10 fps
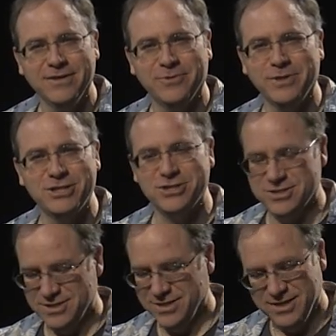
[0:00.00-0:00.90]
which
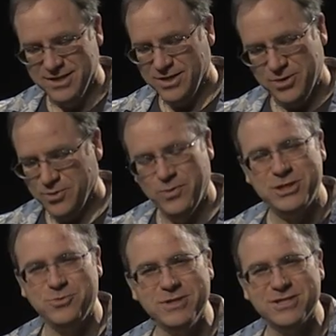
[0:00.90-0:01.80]

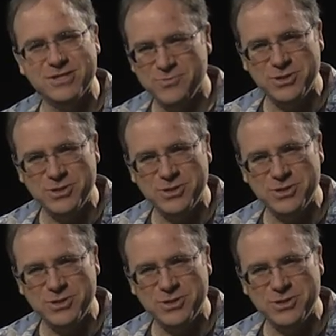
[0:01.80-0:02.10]
was